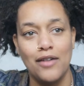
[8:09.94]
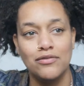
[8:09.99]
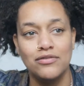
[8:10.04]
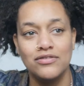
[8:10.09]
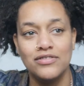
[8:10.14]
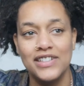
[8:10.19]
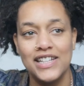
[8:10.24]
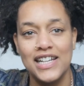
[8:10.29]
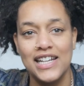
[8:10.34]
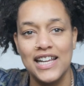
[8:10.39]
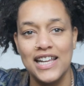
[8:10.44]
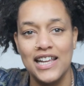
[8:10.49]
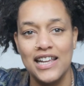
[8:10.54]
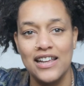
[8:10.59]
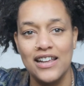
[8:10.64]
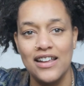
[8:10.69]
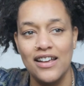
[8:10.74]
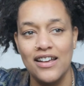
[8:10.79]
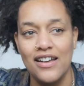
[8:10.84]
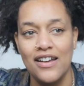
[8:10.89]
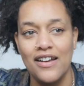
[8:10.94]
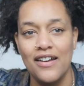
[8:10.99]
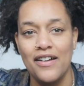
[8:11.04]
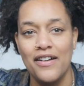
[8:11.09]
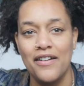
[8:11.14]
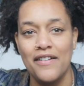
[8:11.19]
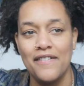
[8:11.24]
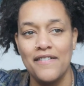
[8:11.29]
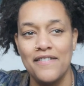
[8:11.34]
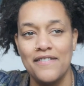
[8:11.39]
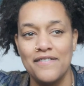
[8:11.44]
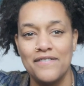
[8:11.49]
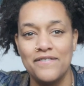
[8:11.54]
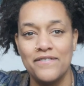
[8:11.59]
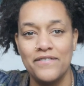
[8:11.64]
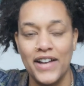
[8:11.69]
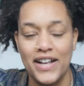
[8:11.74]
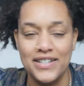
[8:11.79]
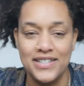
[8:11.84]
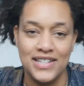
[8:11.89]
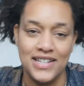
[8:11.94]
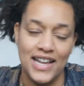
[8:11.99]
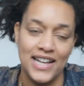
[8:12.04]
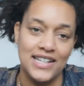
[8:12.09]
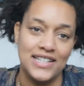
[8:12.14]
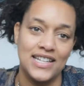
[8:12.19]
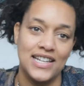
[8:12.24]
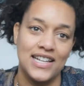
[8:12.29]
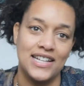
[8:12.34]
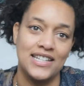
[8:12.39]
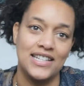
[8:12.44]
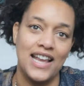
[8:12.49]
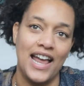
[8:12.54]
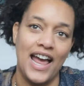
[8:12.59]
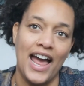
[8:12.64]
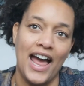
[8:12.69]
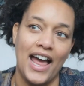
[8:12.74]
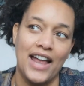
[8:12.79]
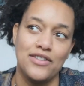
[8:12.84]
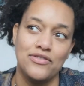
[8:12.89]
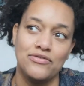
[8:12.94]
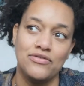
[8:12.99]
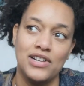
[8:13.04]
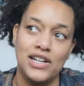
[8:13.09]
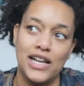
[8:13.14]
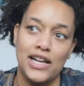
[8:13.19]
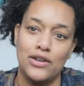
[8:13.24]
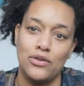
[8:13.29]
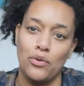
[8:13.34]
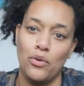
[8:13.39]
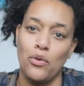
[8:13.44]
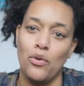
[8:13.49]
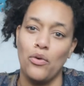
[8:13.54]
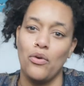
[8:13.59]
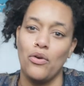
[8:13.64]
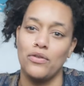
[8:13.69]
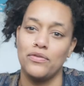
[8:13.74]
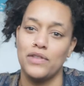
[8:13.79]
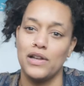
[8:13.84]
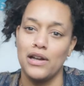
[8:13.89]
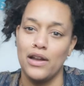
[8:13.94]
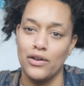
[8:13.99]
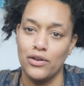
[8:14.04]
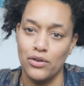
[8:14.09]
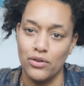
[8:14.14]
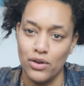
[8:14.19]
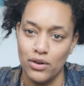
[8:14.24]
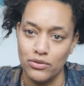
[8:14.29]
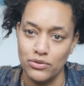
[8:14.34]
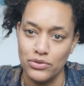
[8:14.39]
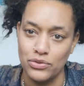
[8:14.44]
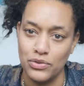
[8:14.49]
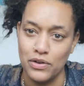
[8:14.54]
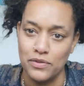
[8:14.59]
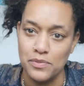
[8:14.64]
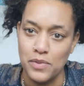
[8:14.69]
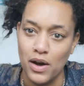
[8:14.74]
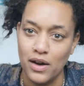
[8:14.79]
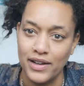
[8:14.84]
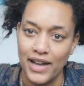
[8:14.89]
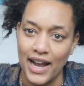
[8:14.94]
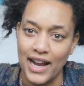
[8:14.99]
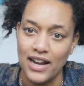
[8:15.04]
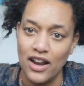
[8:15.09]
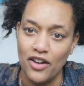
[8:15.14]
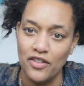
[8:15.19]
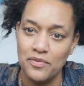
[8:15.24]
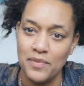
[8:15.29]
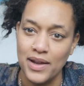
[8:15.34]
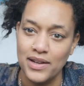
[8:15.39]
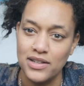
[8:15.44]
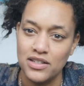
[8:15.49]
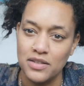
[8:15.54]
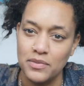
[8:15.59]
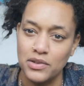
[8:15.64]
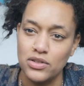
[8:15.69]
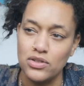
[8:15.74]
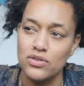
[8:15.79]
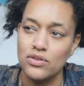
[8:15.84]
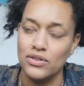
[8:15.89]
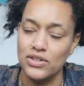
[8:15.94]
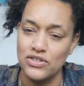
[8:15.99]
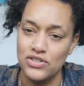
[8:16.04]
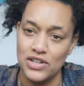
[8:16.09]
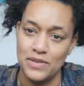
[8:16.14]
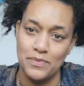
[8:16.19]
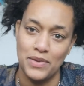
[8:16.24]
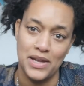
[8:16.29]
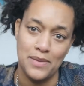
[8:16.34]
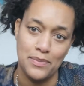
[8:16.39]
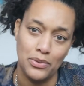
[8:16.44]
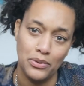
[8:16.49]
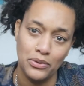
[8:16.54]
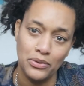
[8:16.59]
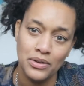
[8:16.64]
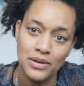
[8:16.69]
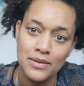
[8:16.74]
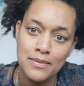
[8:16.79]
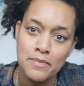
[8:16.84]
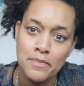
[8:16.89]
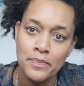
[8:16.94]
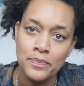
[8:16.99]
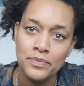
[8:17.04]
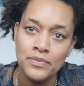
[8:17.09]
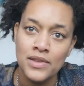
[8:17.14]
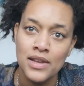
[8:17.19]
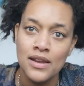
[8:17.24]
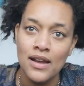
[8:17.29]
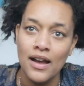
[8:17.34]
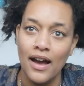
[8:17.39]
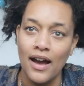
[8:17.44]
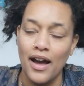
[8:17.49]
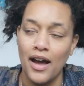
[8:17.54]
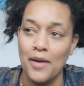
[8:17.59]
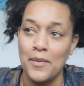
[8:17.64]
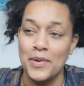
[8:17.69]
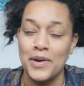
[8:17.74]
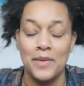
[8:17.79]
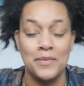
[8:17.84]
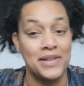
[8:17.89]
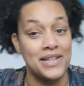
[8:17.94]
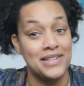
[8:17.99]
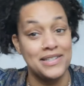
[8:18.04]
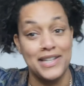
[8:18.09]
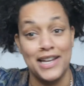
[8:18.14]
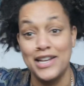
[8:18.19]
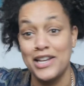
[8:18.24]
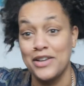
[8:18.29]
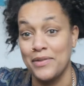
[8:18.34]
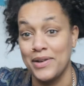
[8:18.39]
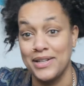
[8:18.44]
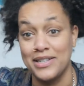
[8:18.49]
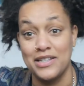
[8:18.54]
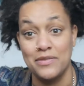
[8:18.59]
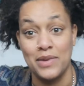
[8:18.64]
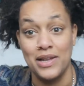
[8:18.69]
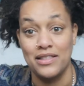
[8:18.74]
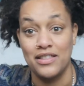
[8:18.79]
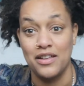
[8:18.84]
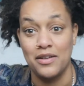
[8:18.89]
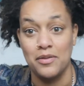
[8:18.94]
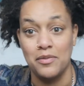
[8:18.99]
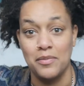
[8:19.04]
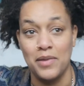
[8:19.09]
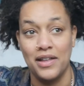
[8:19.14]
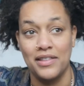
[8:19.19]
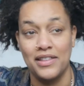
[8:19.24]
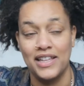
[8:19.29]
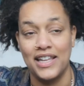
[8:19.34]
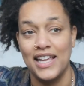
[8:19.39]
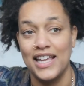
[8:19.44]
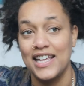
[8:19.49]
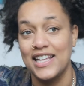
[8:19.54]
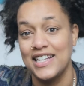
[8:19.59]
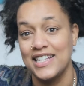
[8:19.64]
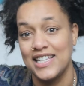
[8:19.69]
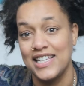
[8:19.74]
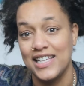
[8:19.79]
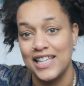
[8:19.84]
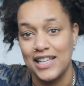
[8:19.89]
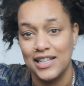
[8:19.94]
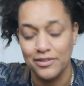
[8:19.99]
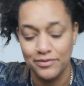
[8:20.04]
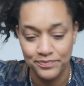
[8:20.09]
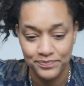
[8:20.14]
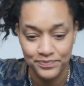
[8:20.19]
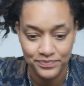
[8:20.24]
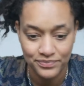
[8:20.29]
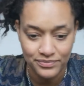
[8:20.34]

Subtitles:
really fascinated and really in awe of the local culture of Margate. I've met some astonishing people, and I'm continuing to meet them. I think Ian Dickey,